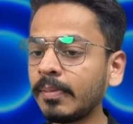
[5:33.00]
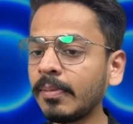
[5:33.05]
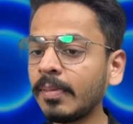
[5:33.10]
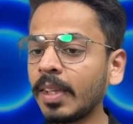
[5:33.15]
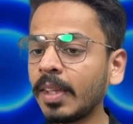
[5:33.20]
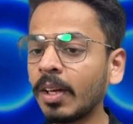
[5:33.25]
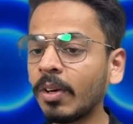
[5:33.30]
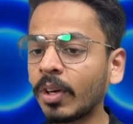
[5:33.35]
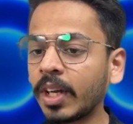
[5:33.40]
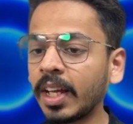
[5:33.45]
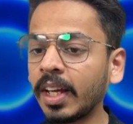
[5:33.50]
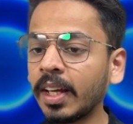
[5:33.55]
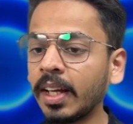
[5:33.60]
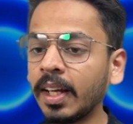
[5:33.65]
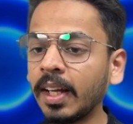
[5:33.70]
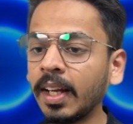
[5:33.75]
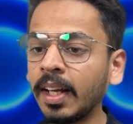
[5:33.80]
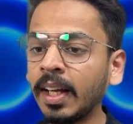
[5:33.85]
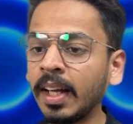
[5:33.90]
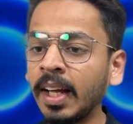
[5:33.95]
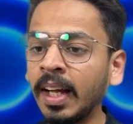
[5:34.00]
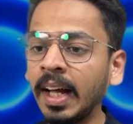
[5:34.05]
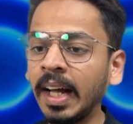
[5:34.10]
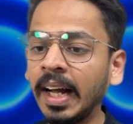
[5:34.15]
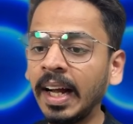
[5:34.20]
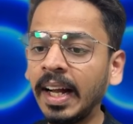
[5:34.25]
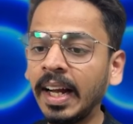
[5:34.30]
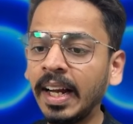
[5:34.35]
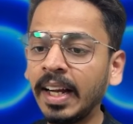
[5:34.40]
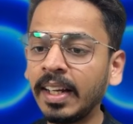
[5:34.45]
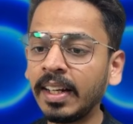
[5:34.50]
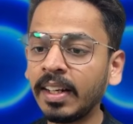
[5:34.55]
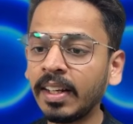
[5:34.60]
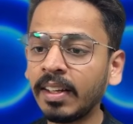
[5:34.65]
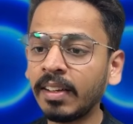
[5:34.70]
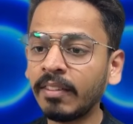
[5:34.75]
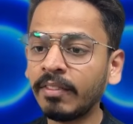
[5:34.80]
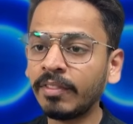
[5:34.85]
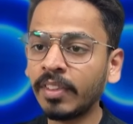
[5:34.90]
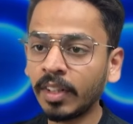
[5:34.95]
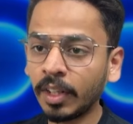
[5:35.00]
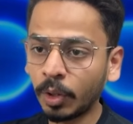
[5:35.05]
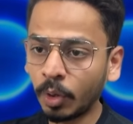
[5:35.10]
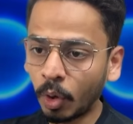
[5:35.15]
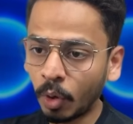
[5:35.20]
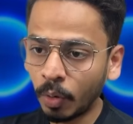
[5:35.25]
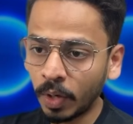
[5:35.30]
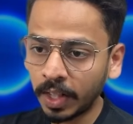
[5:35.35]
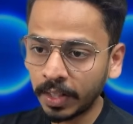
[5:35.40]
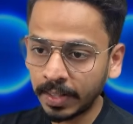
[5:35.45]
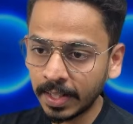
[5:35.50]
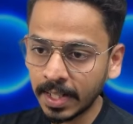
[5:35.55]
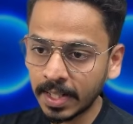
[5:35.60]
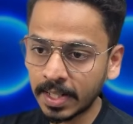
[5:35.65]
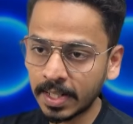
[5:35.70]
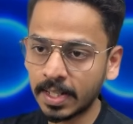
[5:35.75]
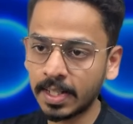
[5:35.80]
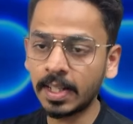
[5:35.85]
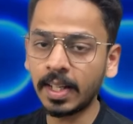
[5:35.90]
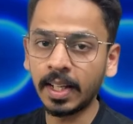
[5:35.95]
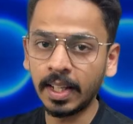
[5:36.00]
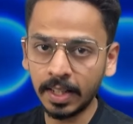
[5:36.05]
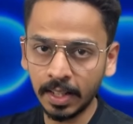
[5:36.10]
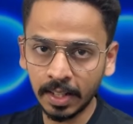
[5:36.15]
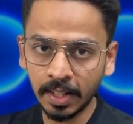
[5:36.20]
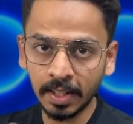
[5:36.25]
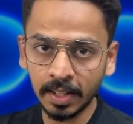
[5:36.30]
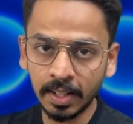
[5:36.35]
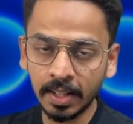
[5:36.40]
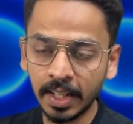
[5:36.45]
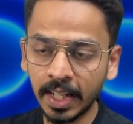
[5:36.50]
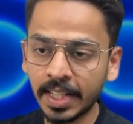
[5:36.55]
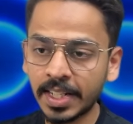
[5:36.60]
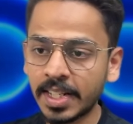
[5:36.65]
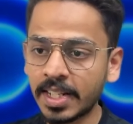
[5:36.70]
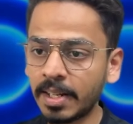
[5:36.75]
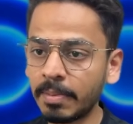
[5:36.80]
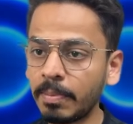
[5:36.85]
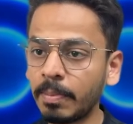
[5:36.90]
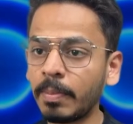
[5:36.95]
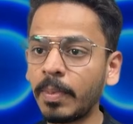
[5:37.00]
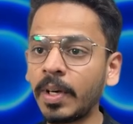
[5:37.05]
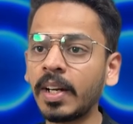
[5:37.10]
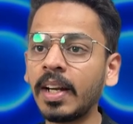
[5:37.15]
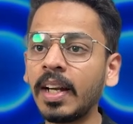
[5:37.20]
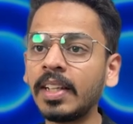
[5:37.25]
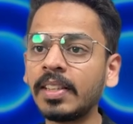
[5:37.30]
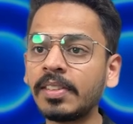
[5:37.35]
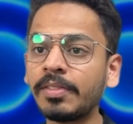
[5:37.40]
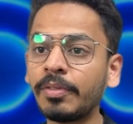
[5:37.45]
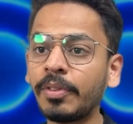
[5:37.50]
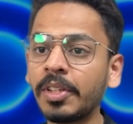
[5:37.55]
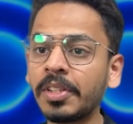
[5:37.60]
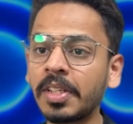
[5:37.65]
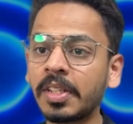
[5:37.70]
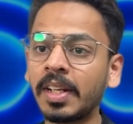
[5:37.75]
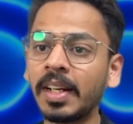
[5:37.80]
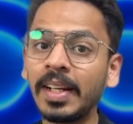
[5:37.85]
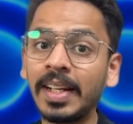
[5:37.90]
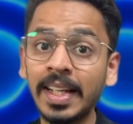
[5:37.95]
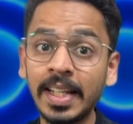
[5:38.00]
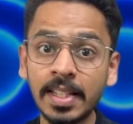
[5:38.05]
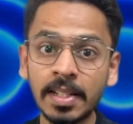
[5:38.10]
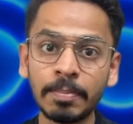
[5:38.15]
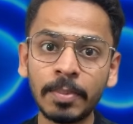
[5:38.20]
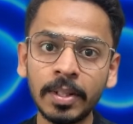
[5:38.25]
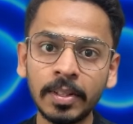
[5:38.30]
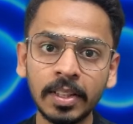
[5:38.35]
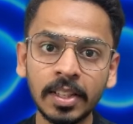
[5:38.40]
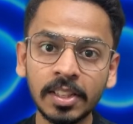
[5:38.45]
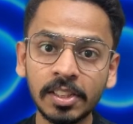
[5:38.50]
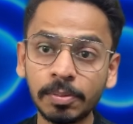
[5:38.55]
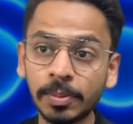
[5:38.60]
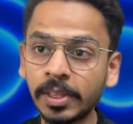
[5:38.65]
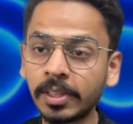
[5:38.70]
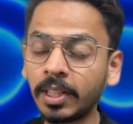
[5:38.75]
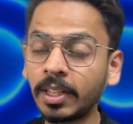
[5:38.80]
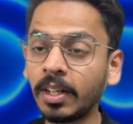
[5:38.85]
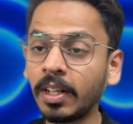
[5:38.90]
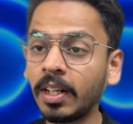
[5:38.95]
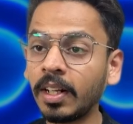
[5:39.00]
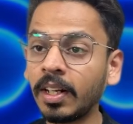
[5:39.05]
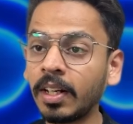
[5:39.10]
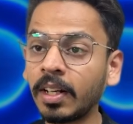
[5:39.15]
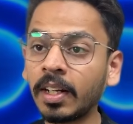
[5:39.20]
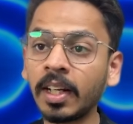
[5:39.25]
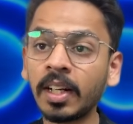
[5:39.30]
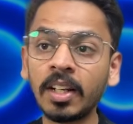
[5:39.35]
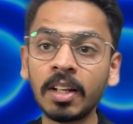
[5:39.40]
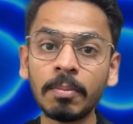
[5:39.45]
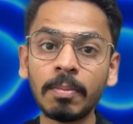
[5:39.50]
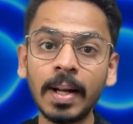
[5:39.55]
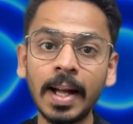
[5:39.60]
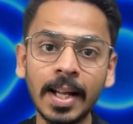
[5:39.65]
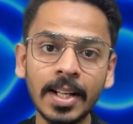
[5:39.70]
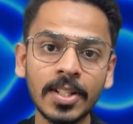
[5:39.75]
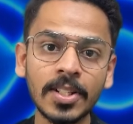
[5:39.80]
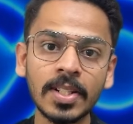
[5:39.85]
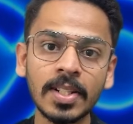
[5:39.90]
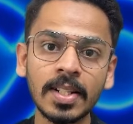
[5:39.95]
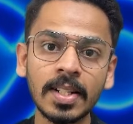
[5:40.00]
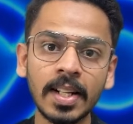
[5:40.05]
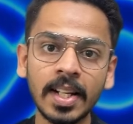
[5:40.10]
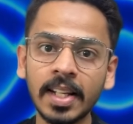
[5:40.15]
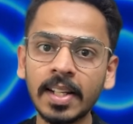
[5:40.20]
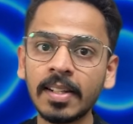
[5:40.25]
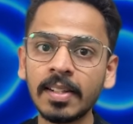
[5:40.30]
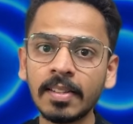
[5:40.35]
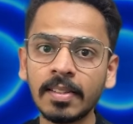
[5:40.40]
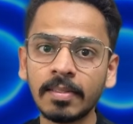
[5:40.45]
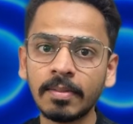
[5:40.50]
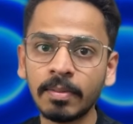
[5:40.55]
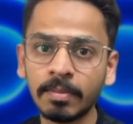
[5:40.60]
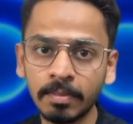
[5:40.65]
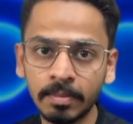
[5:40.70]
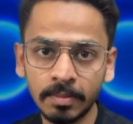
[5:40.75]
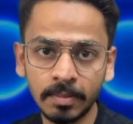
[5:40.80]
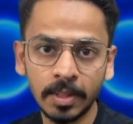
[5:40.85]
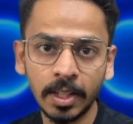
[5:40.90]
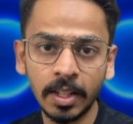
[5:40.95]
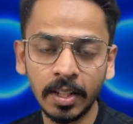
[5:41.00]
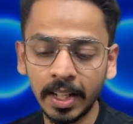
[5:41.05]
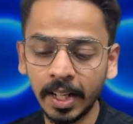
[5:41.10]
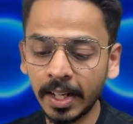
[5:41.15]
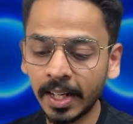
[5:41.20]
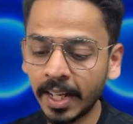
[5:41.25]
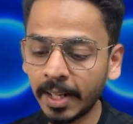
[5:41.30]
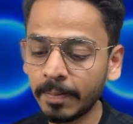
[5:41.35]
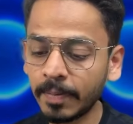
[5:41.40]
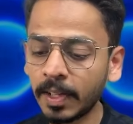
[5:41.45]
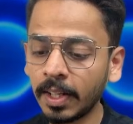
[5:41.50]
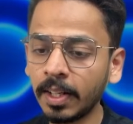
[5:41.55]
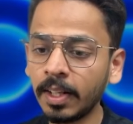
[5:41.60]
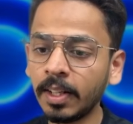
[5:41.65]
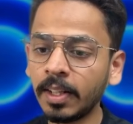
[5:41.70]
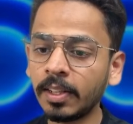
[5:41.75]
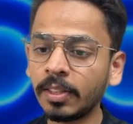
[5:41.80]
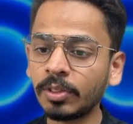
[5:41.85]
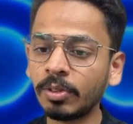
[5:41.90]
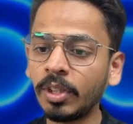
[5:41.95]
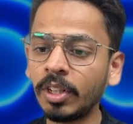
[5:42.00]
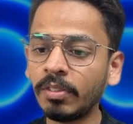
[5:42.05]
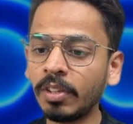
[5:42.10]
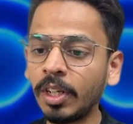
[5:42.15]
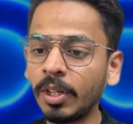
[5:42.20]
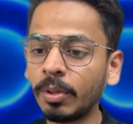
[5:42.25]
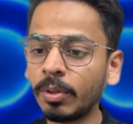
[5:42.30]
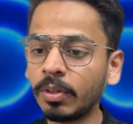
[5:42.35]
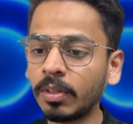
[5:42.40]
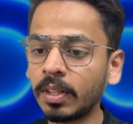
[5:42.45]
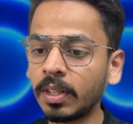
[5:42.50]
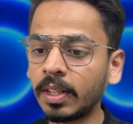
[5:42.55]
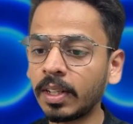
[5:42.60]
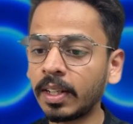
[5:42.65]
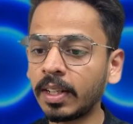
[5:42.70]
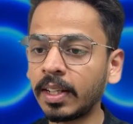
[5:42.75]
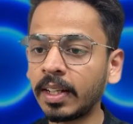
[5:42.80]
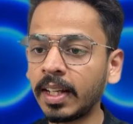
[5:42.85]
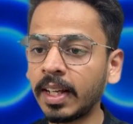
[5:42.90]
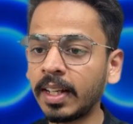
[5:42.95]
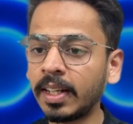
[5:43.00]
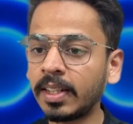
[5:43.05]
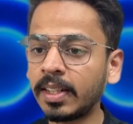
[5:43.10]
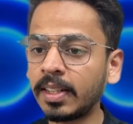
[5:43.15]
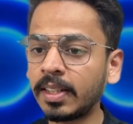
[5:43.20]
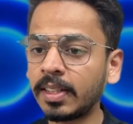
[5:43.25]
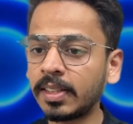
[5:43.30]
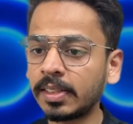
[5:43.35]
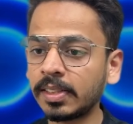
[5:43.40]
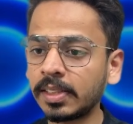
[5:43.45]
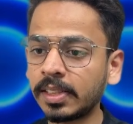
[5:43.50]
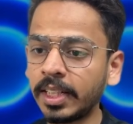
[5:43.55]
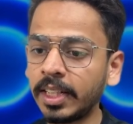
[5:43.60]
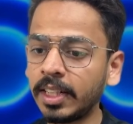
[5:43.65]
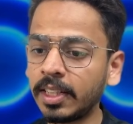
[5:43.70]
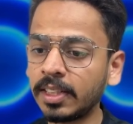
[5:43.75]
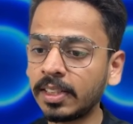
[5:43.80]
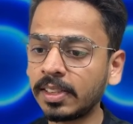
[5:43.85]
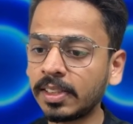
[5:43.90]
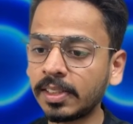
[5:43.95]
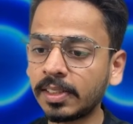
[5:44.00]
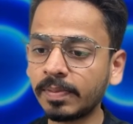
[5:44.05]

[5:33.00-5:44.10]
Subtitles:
Okay, and we'll go over this in the next step, but let's first test this particular GitHub action in real time. So what we'll do, get status,